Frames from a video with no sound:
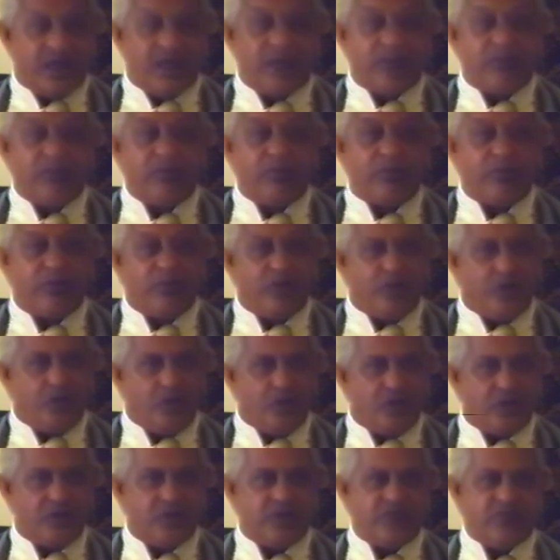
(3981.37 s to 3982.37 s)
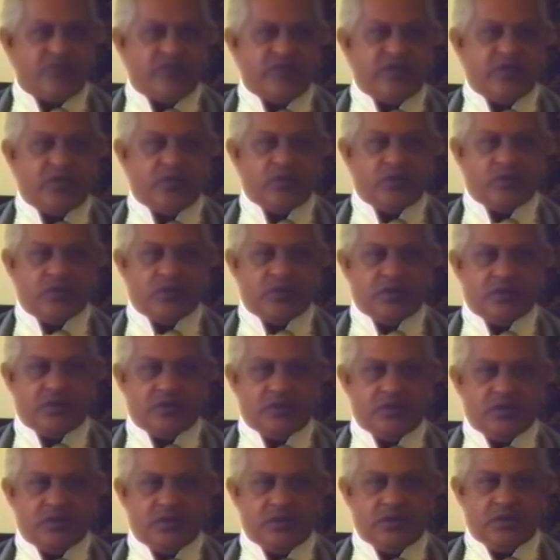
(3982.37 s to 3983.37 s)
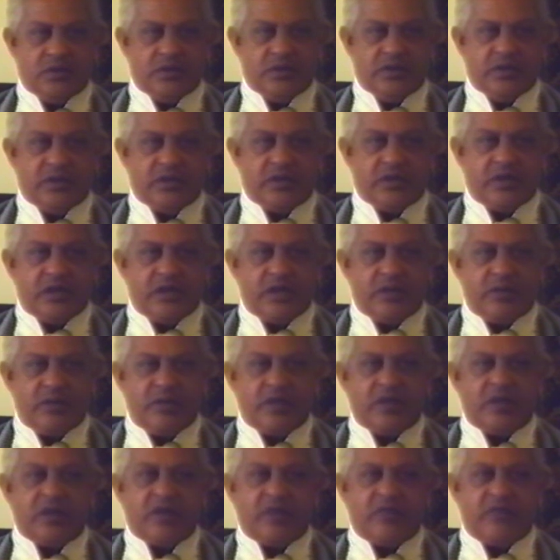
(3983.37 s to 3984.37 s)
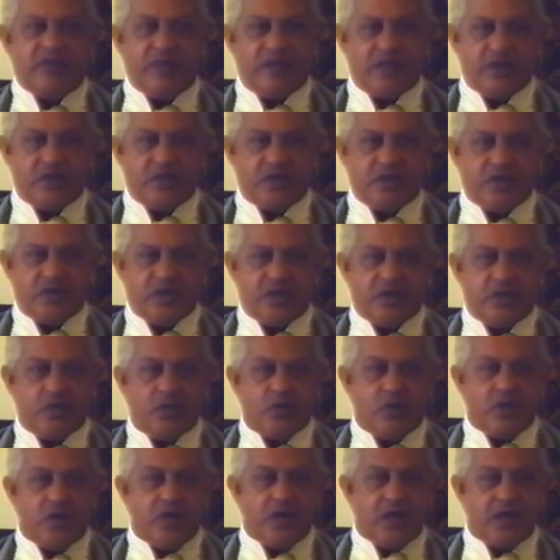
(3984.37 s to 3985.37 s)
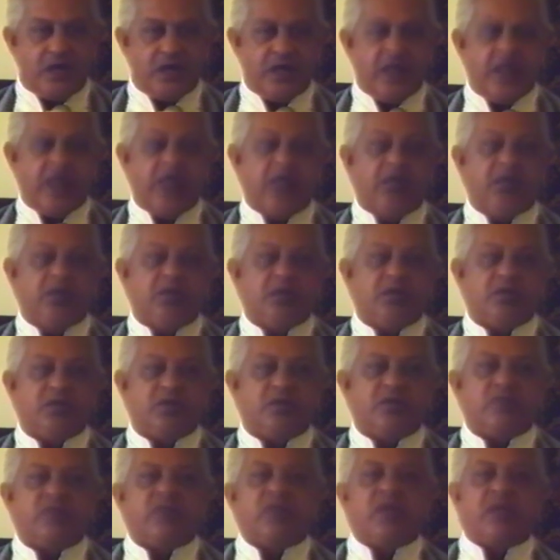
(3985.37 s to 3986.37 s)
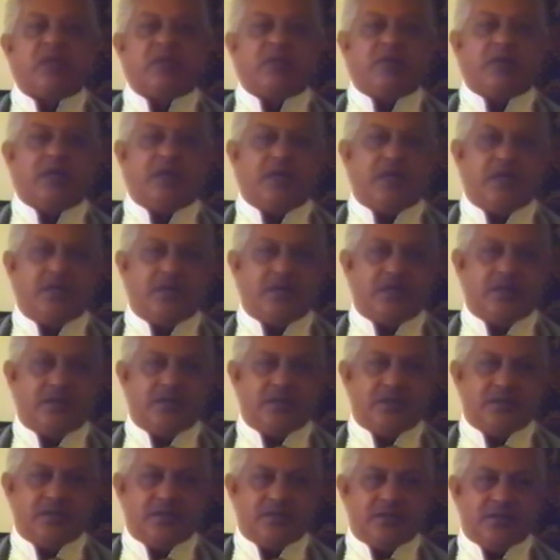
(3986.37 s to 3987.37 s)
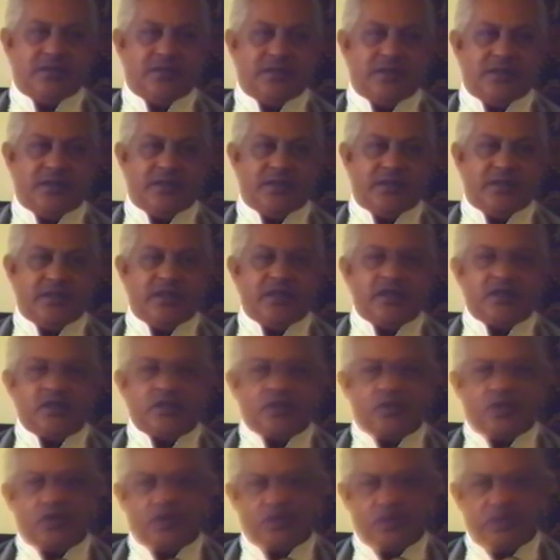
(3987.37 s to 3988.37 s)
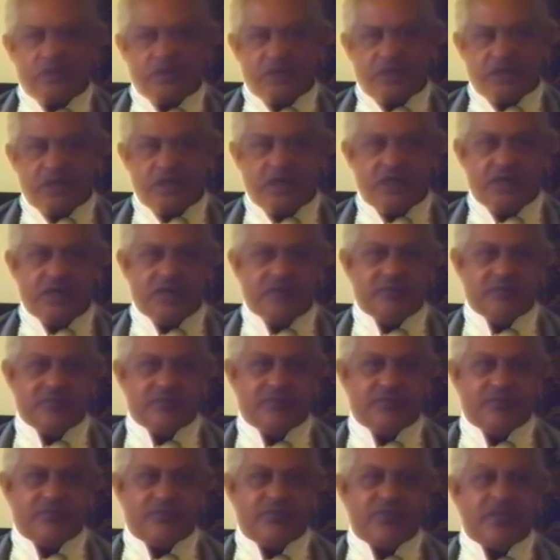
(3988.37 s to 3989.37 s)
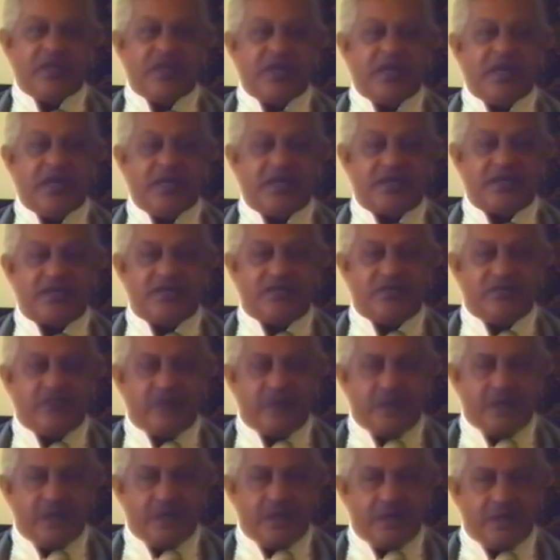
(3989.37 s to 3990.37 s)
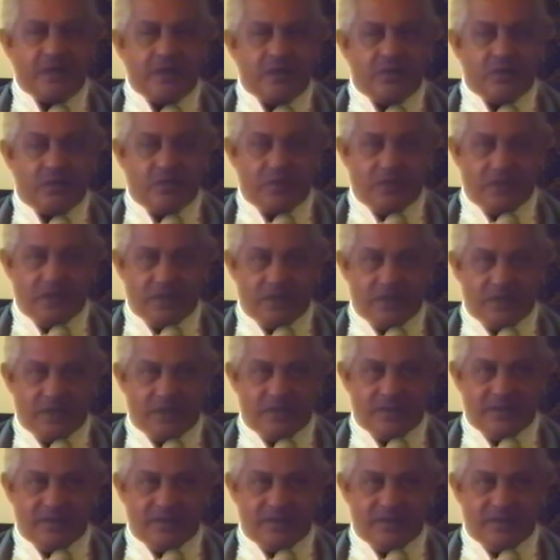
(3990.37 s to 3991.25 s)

Karma produces free will. The karmic reflection and workings of karma is what we term as free will.